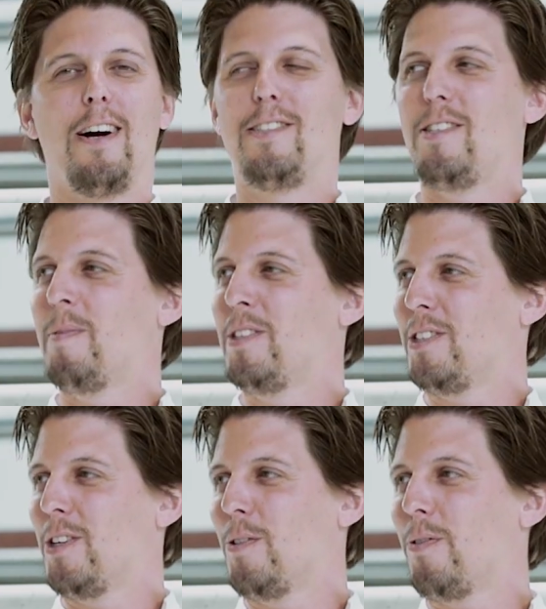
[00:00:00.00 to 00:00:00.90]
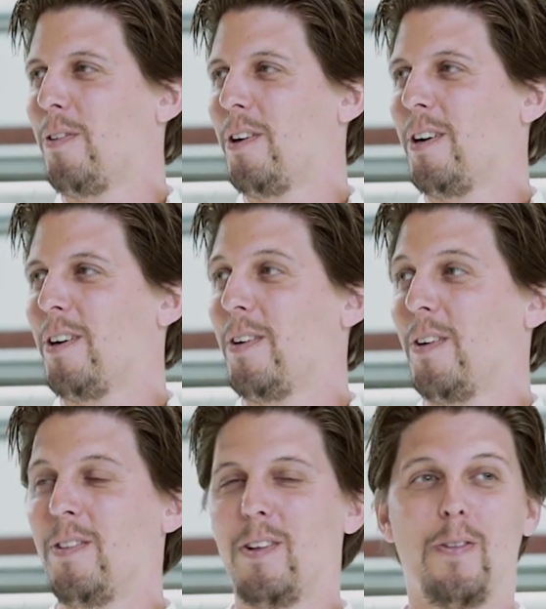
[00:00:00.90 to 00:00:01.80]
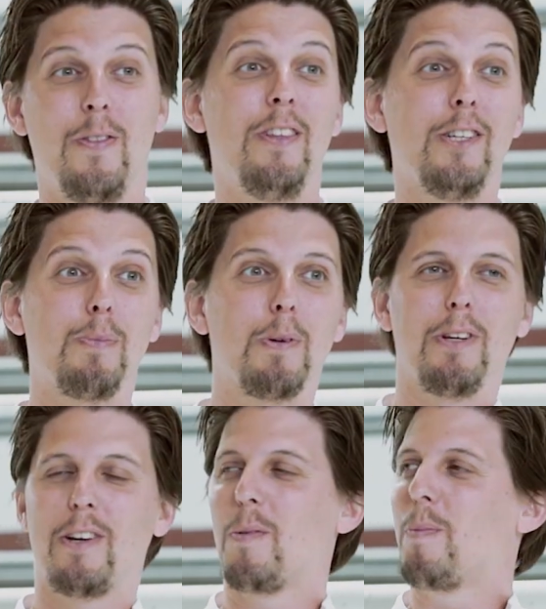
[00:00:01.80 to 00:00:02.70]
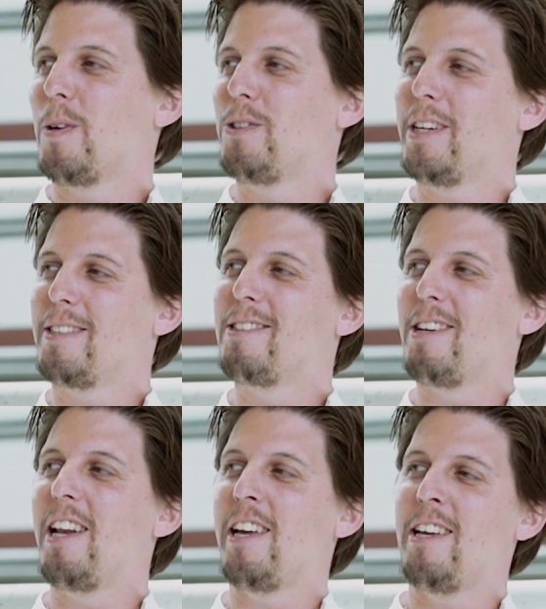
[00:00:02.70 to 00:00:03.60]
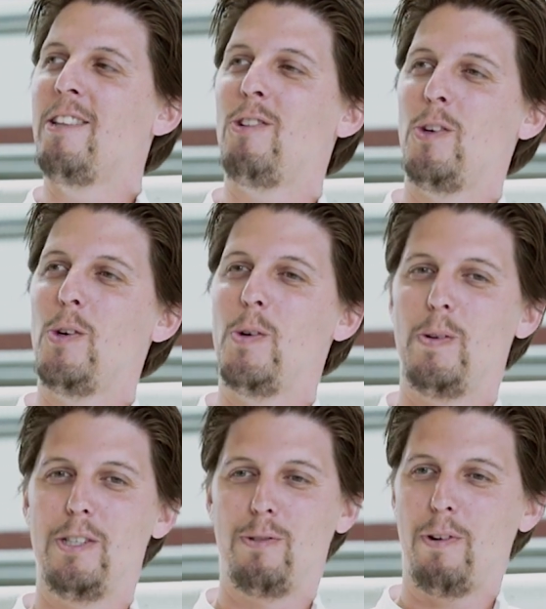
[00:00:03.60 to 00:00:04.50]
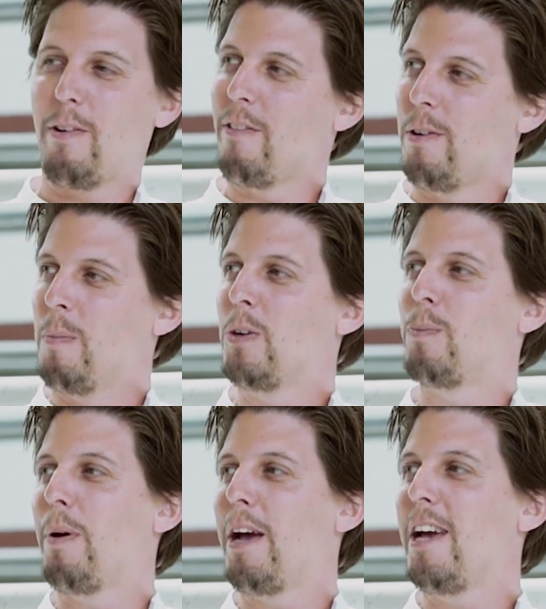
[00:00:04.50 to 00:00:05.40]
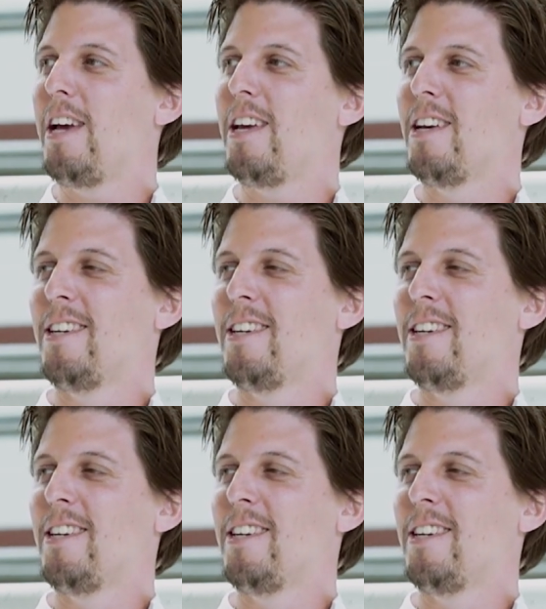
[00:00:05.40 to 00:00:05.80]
see myself on this particular project sailing into this very remote bay,